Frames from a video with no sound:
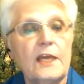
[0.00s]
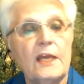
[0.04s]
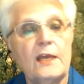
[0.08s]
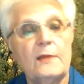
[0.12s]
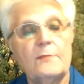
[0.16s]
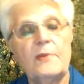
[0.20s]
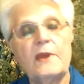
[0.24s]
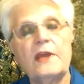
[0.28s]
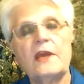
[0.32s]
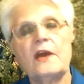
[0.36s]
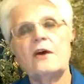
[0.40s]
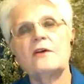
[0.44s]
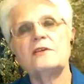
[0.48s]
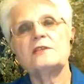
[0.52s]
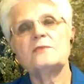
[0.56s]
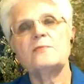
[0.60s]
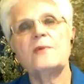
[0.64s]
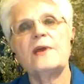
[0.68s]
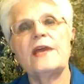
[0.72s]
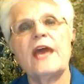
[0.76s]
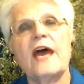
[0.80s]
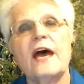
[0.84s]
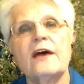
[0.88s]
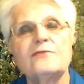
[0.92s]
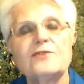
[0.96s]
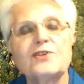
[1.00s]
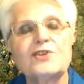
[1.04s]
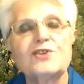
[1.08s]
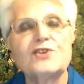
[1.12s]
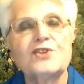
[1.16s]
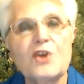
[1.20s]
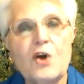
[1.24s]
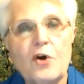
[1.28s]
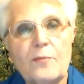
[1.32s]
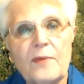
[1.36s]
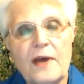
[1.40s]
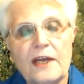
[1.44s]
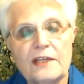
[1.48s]
Because we have
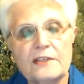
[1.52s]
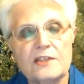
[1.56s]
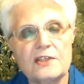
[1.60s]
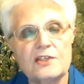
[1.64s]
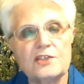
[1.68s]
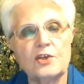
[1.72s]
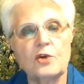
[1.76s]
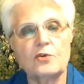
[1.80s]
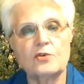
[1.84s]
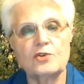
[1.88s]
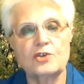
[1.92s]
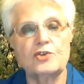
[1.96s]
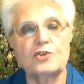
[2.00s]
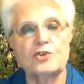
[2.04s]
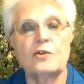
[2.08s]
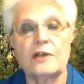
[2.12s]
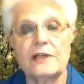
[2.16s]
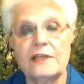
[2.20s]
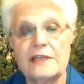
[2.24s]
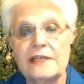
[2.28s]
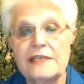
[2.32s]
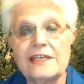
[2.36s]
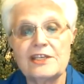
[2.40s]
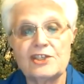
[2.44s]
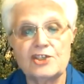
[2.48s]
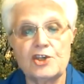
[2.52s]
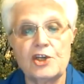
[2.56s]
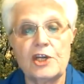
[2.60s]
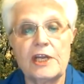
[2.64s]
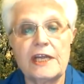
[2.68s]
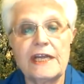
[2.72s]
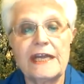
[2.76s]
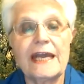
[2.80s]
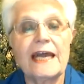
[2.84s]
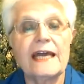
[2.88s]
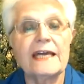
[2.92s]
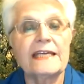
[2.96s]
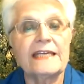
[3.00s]
so much social
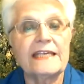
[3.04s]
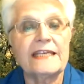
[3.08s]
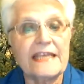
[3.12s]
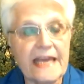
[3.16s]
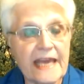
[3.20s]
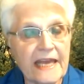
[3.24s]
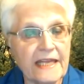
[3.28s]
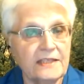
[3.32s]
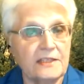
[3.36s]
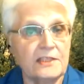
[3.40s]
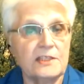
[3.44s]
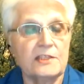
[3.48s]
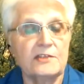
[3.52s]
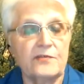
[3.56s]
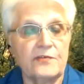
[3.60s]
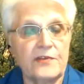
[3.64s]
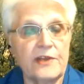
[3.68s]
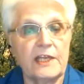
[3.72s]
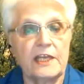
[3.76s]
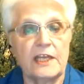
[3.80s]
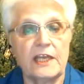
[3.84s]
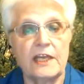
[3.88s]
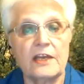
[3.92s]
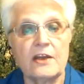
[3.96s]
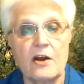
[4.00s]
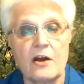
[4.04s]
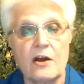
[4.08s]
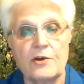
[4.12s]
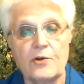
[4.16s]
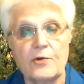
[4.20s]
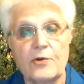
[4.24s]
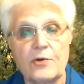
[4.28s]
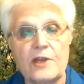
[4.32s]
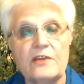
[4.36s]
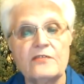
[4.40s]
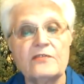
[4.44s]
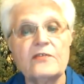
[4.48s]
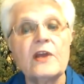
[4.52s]
conditioning against feeling our
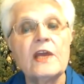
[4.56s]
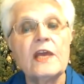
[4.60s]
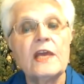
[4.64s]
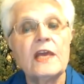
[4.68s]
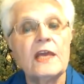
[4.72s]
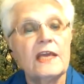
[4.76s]
grief,